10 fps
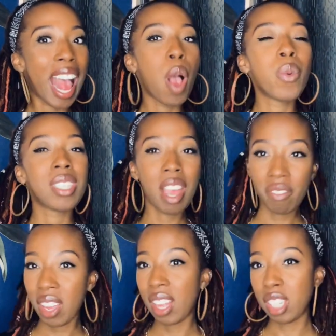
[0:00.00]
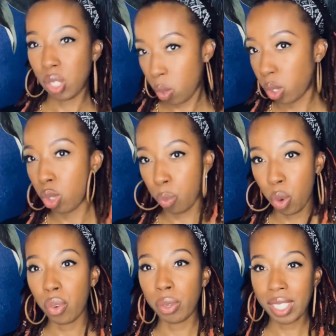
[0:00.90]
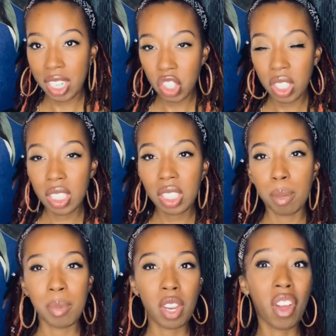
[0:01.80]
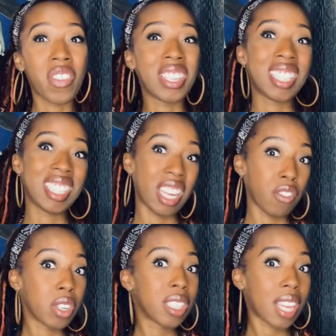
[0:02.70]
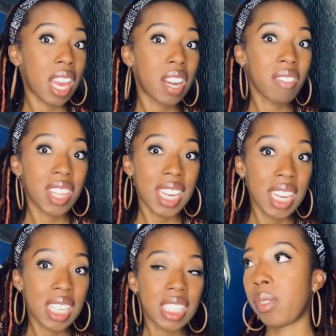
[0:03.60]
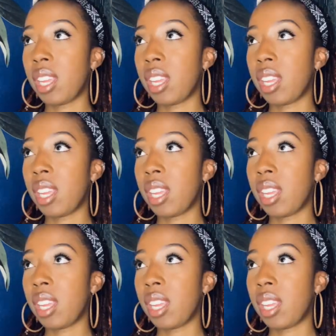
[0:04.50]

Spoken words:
I would definitely do a 2-point rotation to be on the safer side of things.